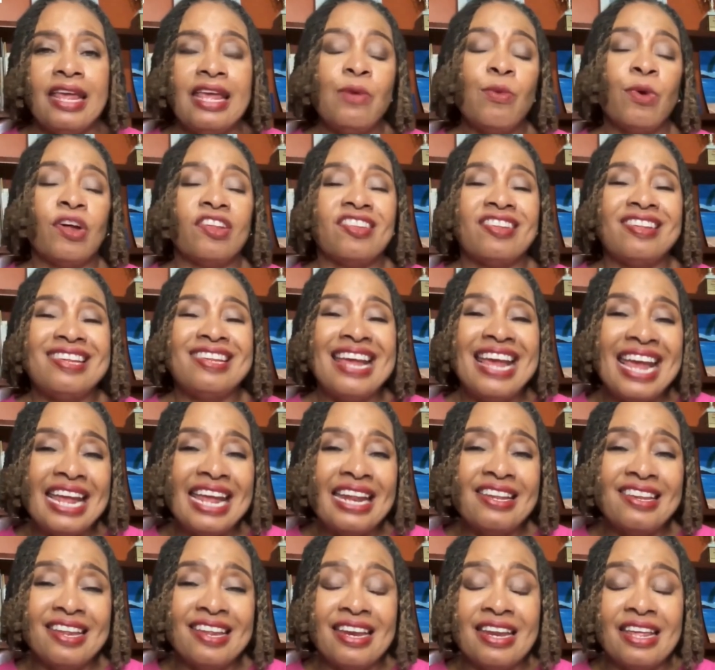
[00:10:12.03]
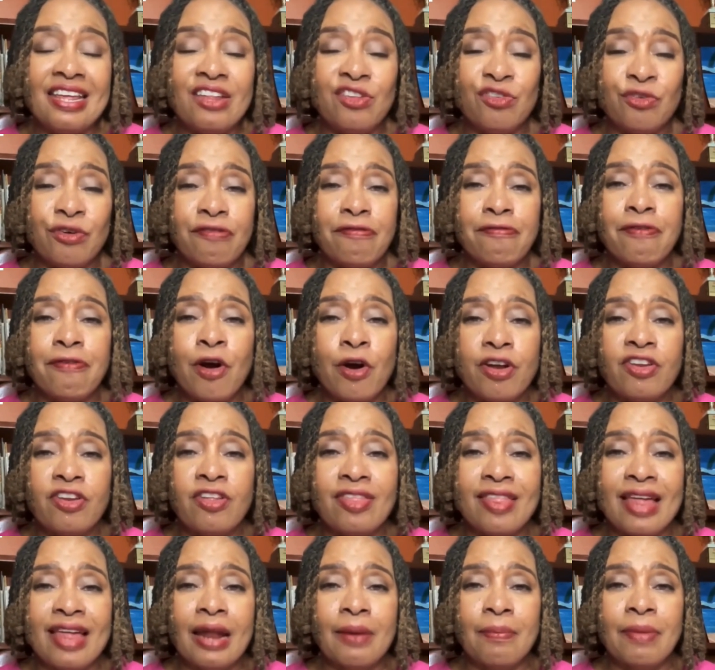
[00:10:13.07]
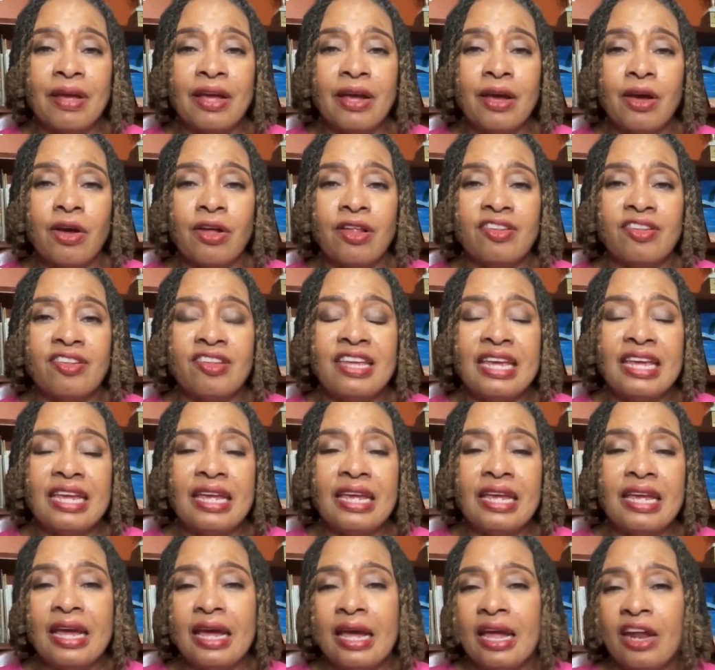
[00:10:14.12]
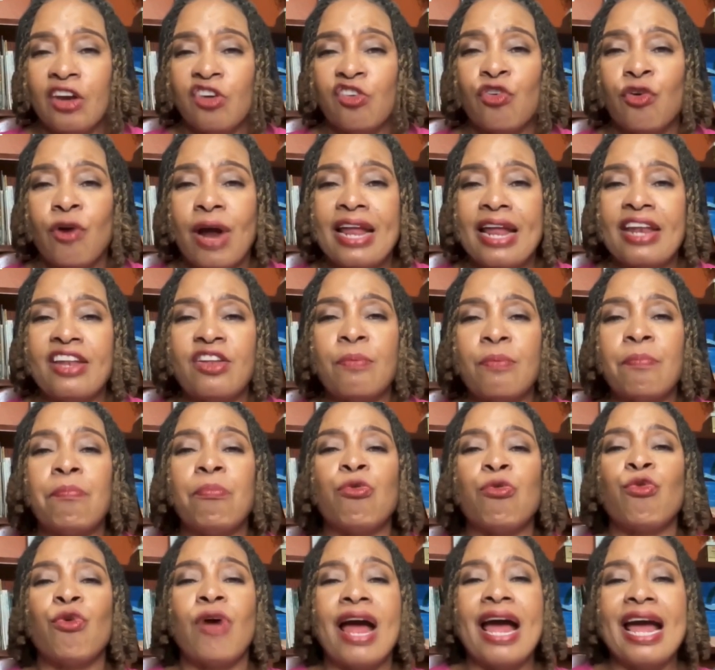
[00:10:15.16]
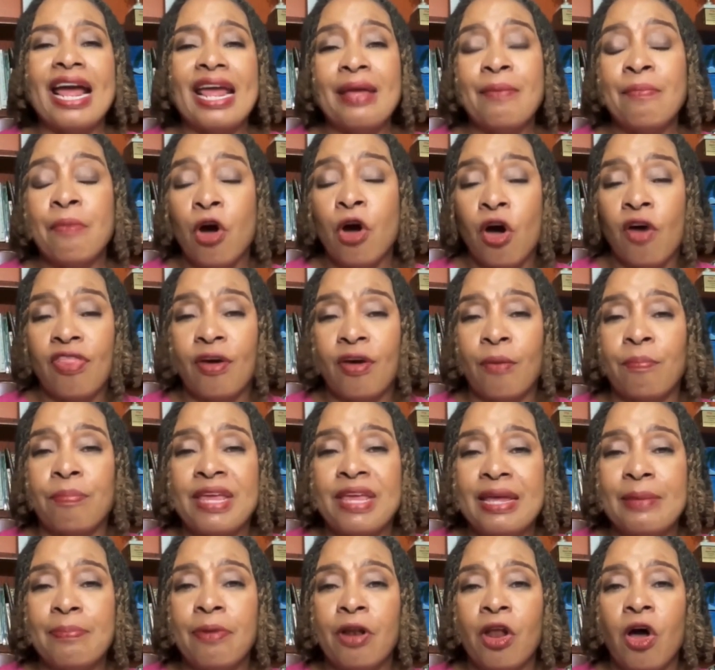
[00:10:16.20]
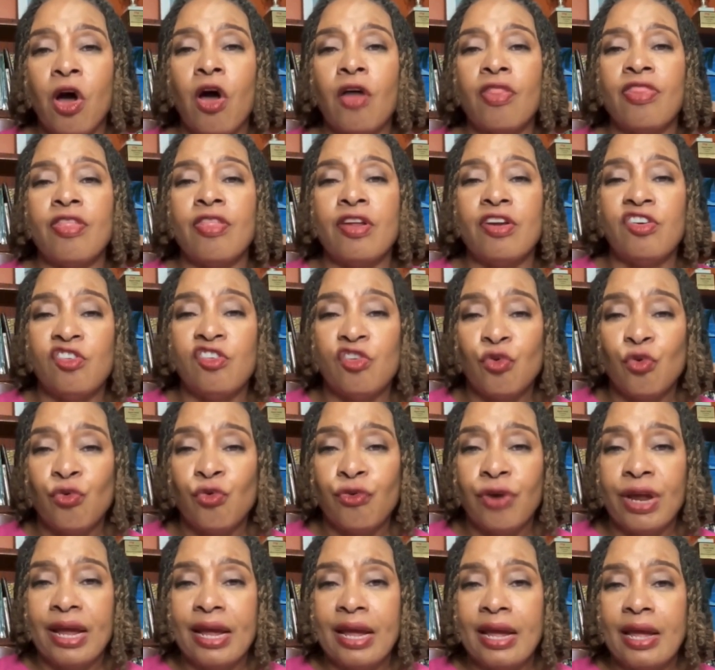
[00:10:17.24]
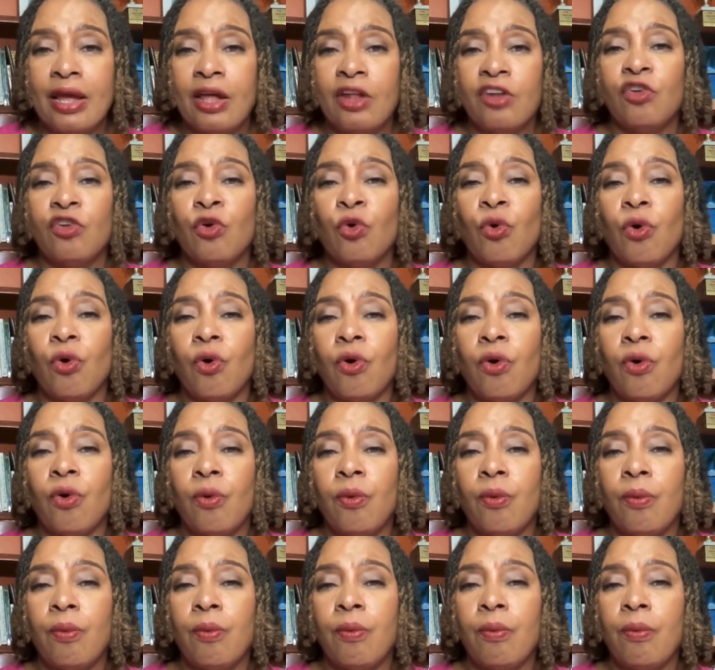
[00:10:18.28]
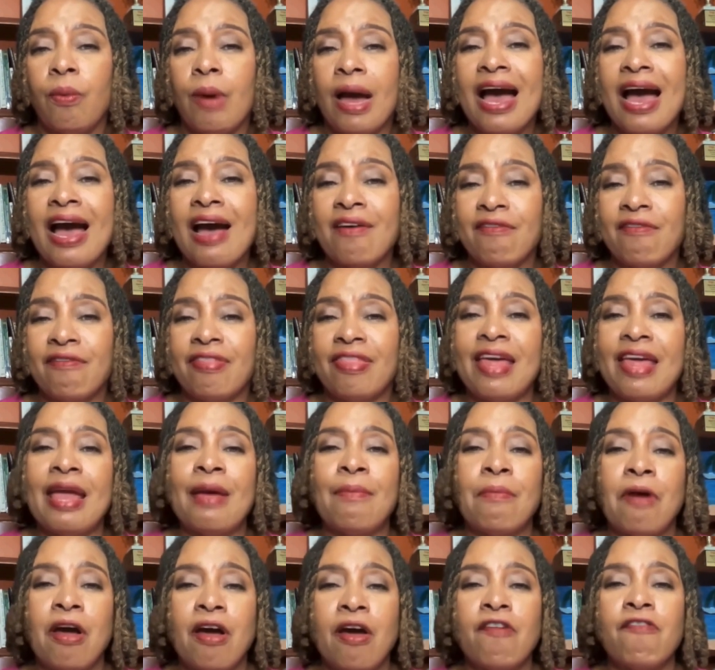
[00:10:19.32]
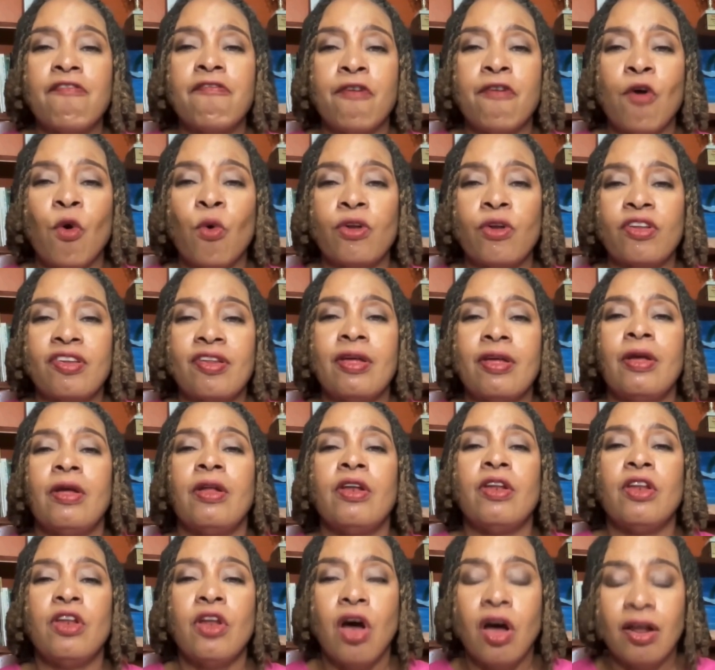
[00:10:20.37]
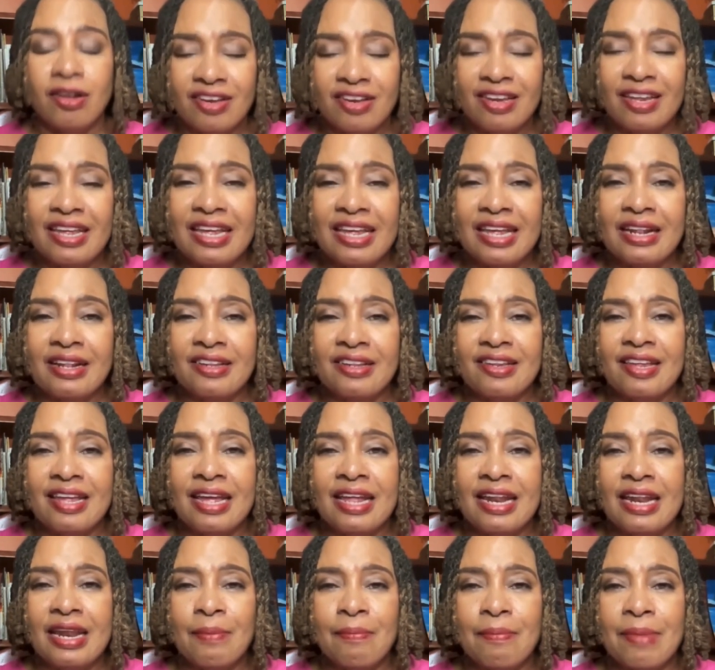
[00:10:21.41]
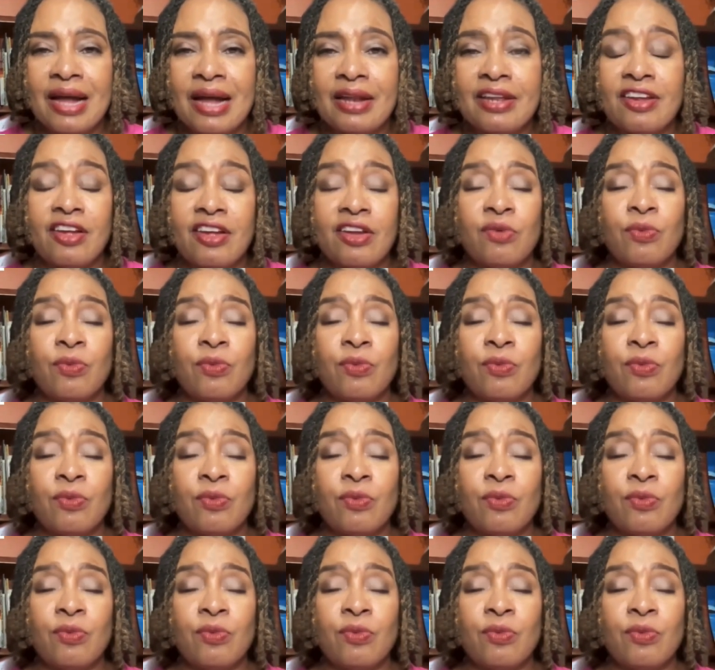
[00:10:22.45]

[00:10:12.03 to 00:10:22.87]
He was tainted. He's referred to that because he tried to bribe other people on the jury to have them vote not guilty in the matter.